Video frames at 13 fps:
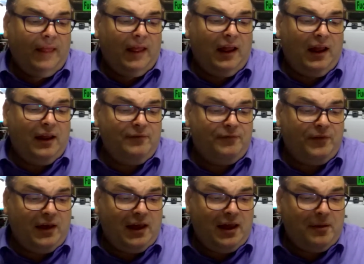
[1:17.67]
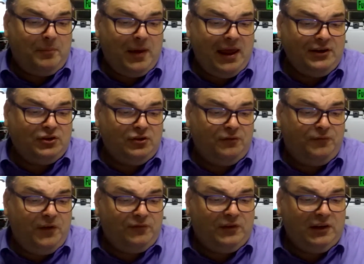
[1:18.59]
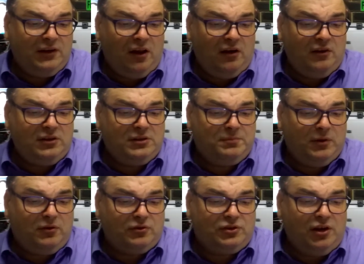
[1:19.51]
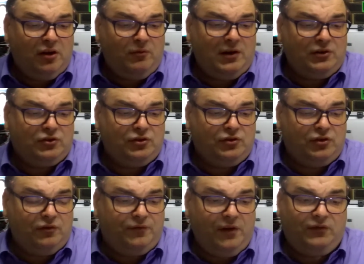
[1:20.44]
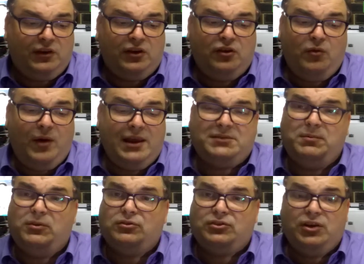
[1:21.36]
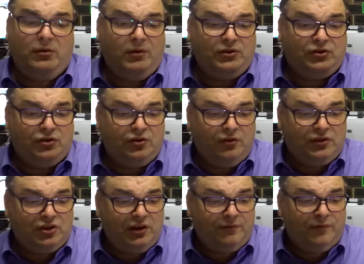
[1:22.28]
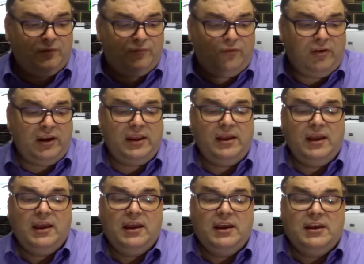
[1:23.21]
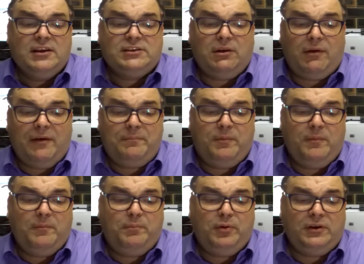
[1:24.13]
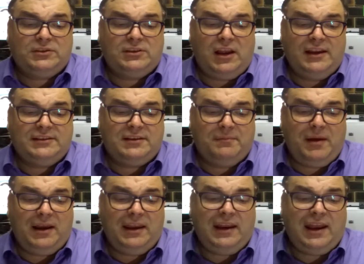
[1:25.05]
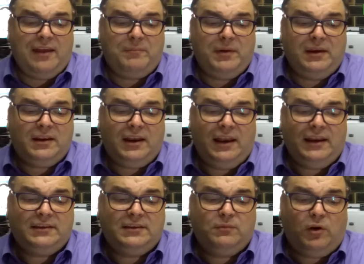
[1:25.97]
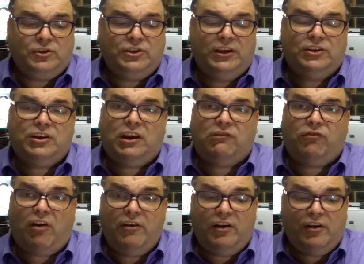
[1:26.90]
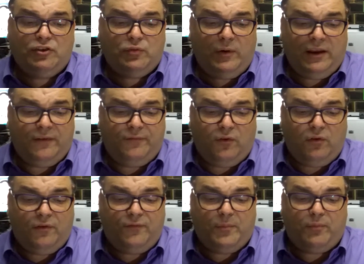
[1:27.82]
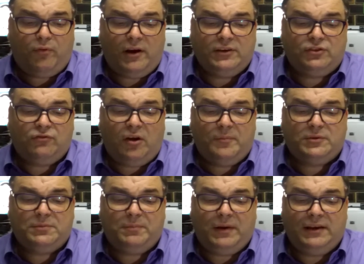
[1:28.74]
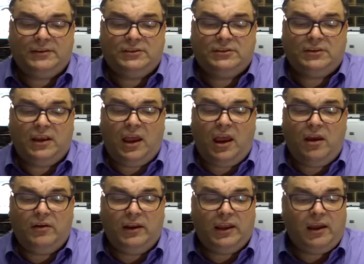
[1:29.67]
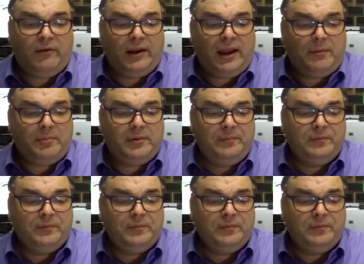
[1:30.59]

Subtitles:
I've paid you $50 because no one should do $50 because no one should do shit for free. So I've put aside some money and have been watching Chrono 24 for price drops, but it's only going up.